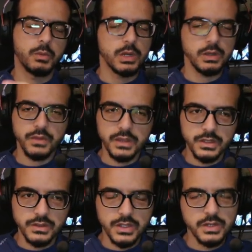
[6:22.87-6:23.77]
one of the
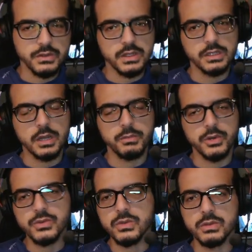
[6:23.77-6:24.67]
things here that I
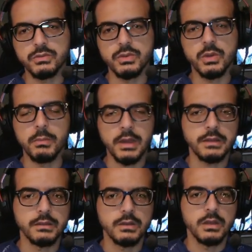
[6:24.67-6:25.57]
personally
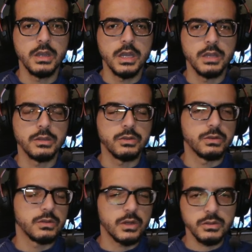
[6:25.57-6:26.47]
recommend
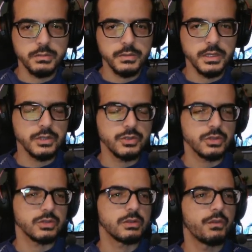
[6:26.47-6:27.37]
to not be
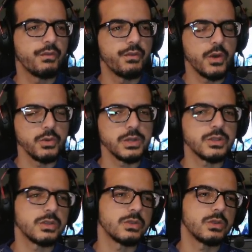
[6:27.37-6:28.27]
just
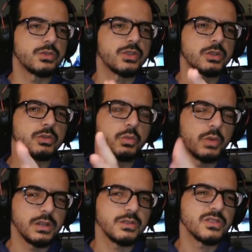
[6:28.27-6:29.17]
focusing on just
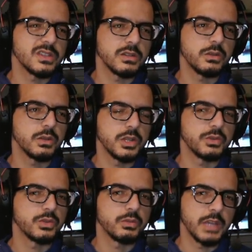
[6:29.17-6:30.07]
one single
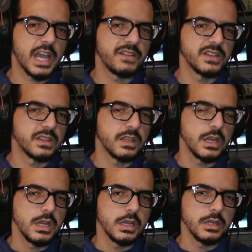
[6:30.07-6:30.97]
hero to be having
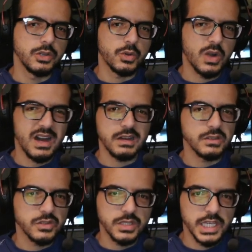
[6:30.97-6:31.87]
your
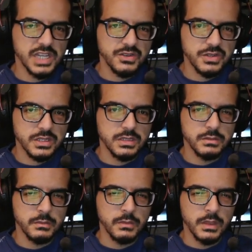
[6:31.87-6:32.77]
highest gears in.
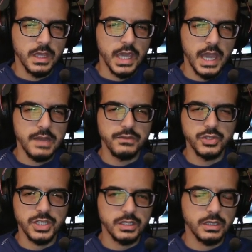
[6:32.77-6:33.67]
Yeah, if
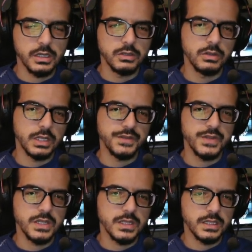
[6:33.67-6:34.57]
we check, you can
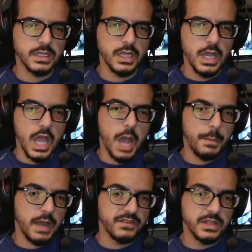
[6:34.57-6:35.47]
see that
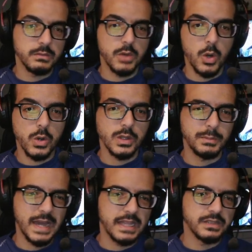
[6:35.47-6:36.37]
I'm having them
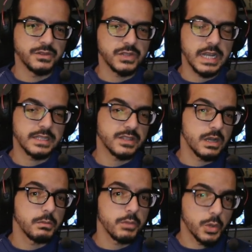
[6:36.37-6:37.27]
all balanced at
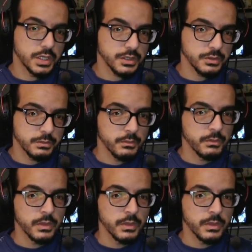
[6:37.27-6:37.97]
some point,